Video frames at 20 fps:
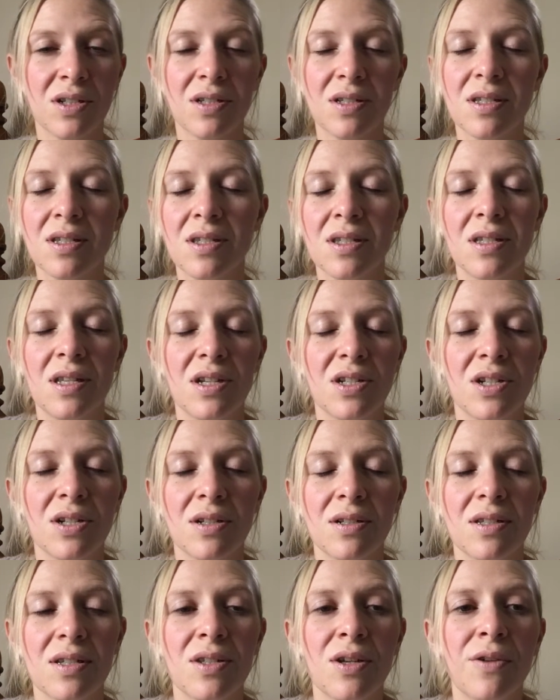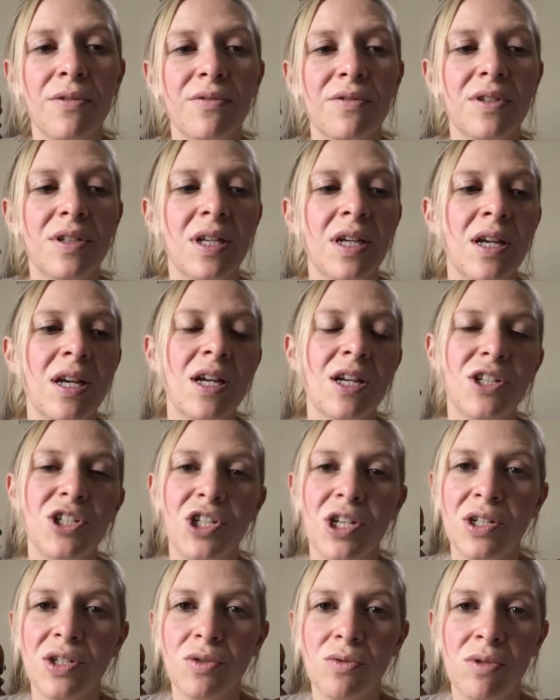such a soft,
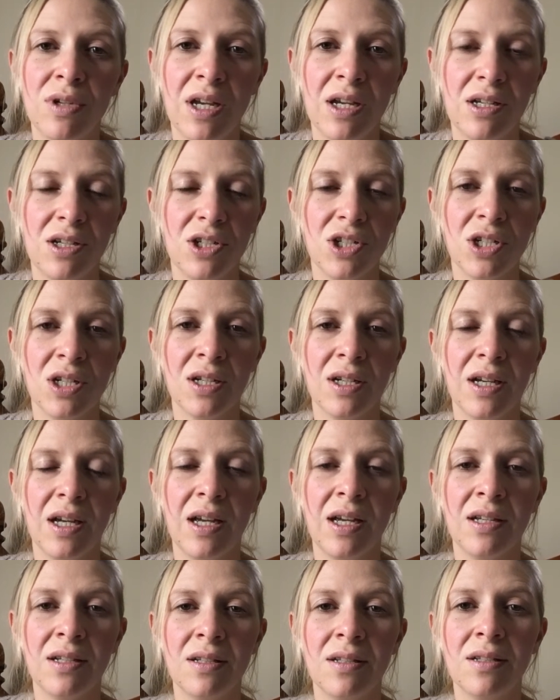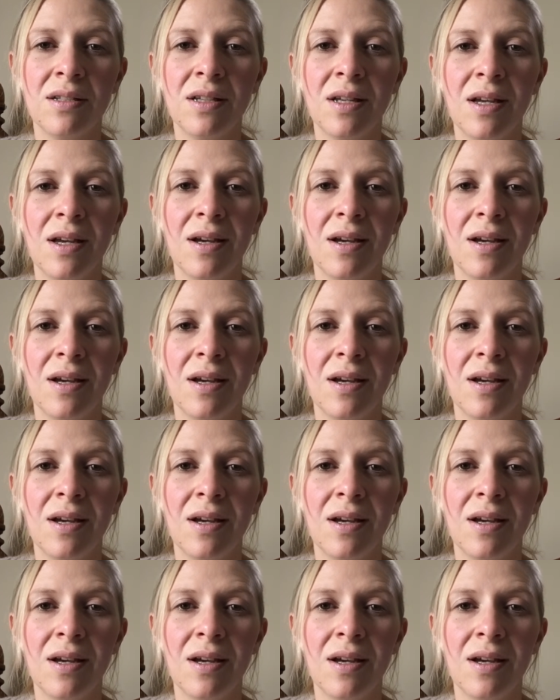gentle nature, and